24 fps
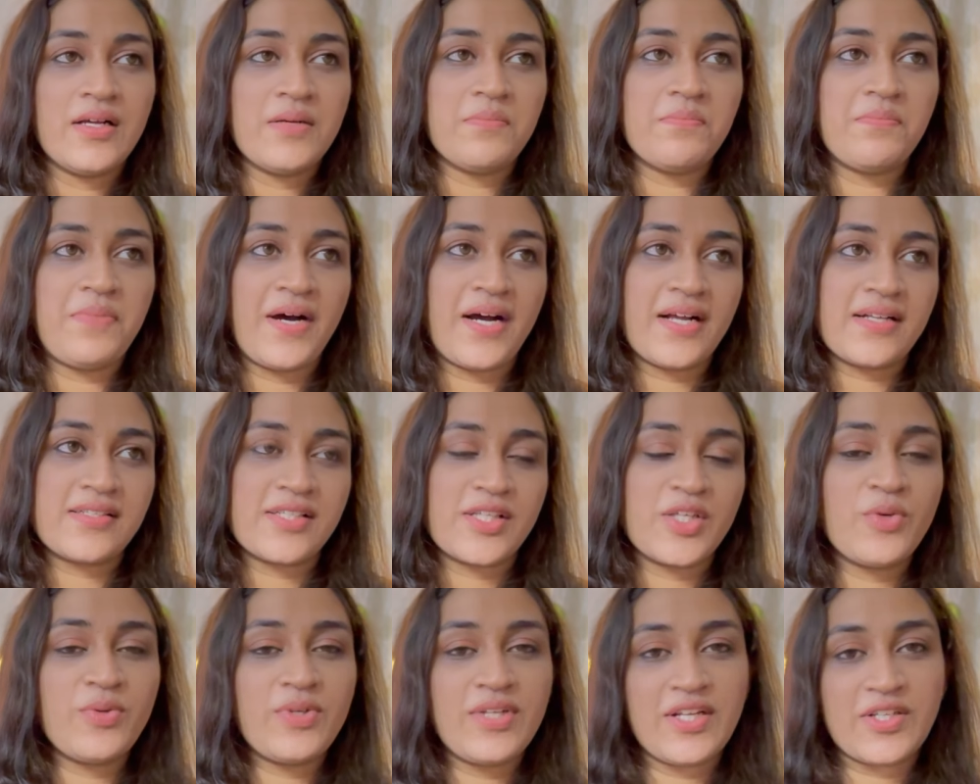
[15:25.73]
but
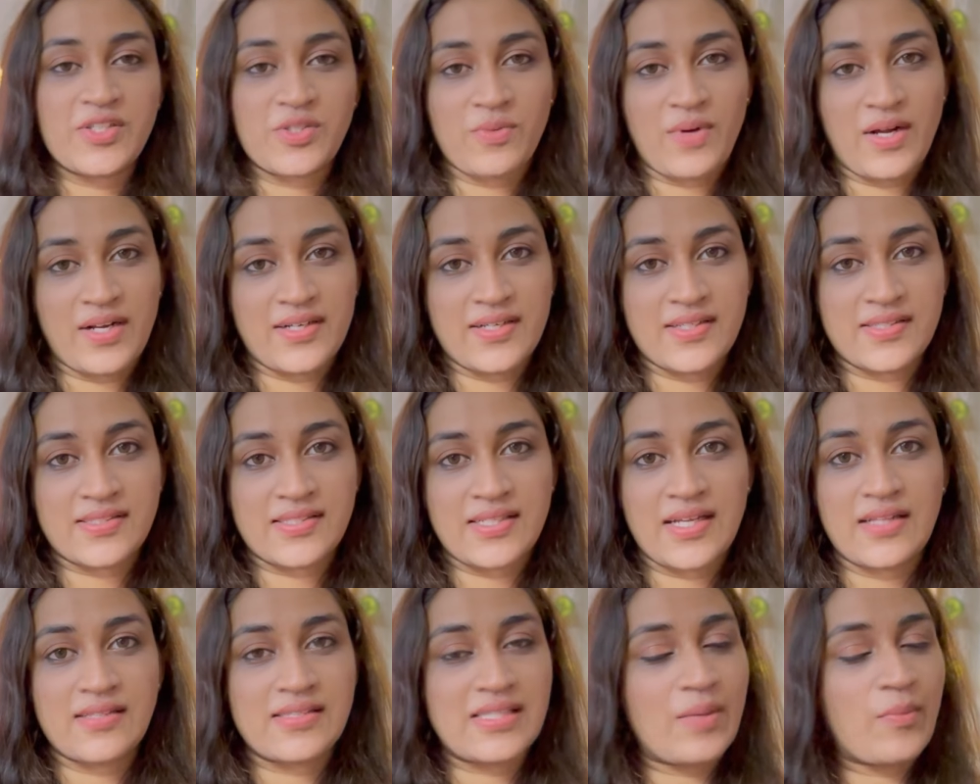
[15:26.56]
you need to
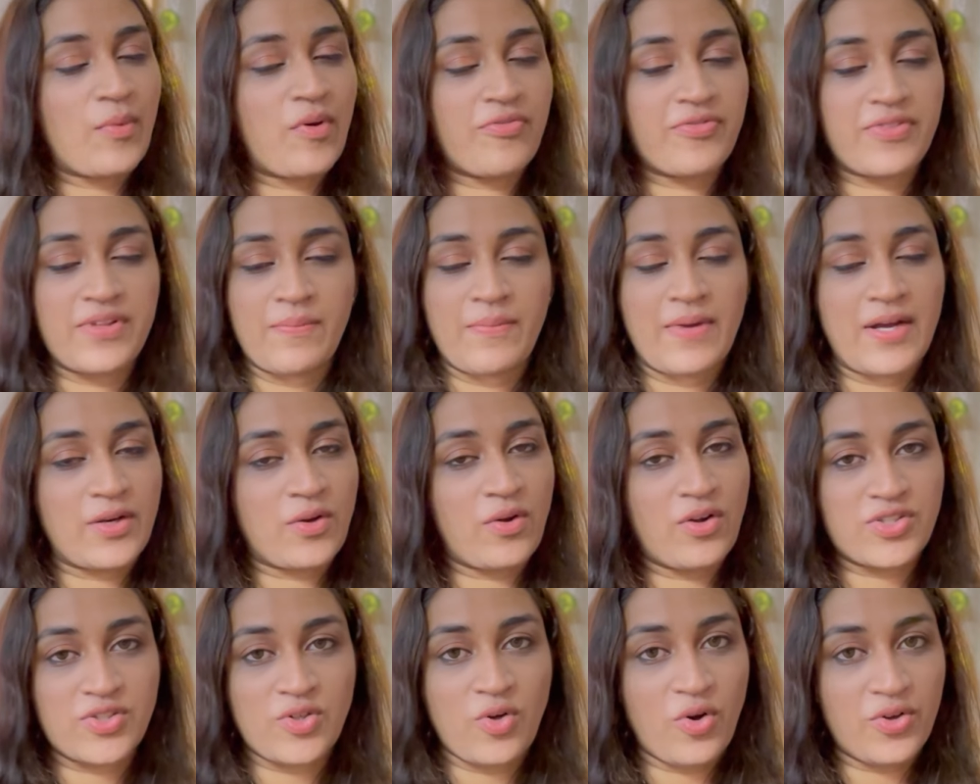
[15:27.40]
understand some of them are
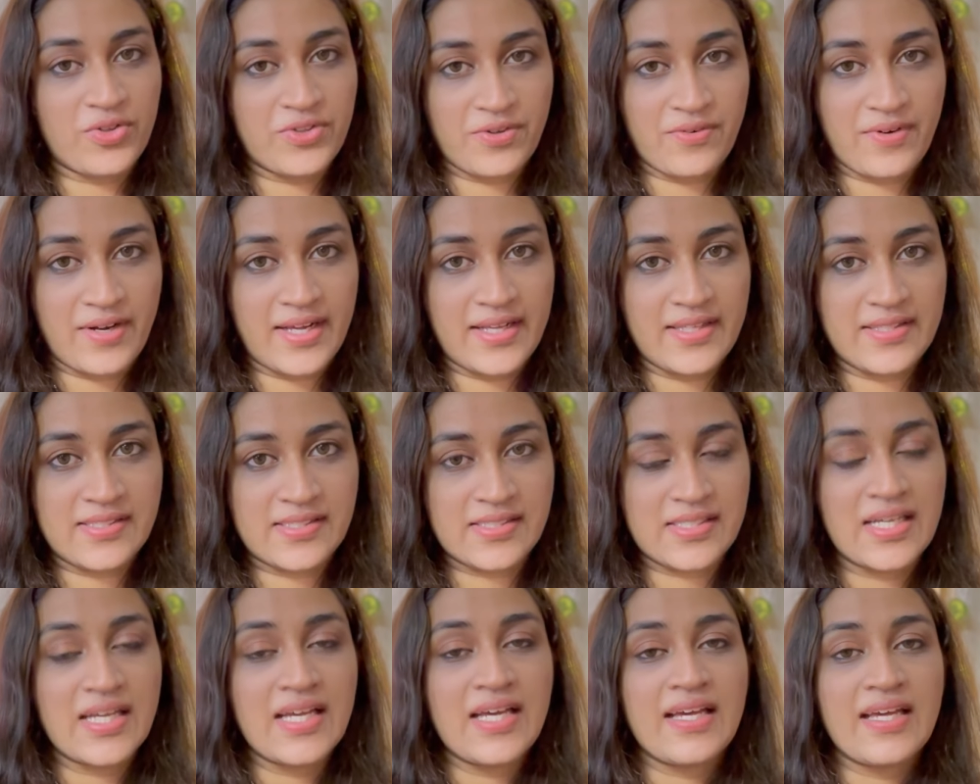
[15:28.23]
not authorized.